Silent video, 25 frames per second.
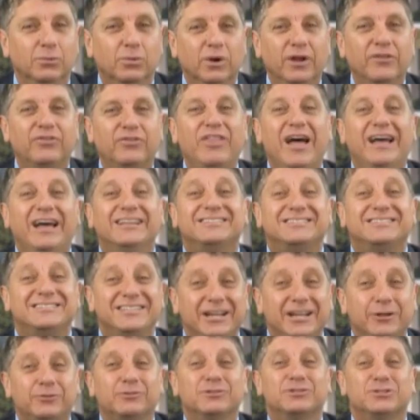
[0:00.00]
with that
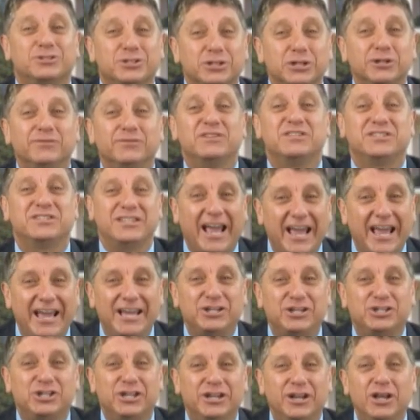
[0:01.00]
Secret Service
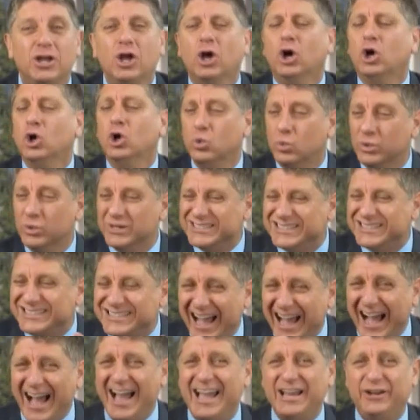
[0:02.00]
agent who
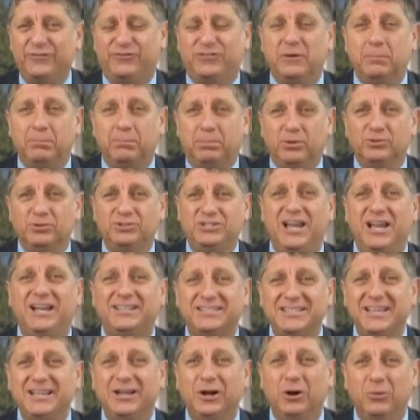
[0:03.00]
resigned from
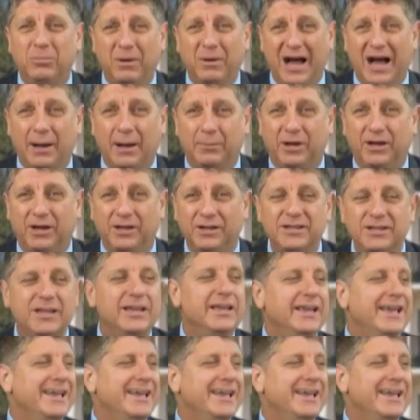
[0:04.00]
protecting Obama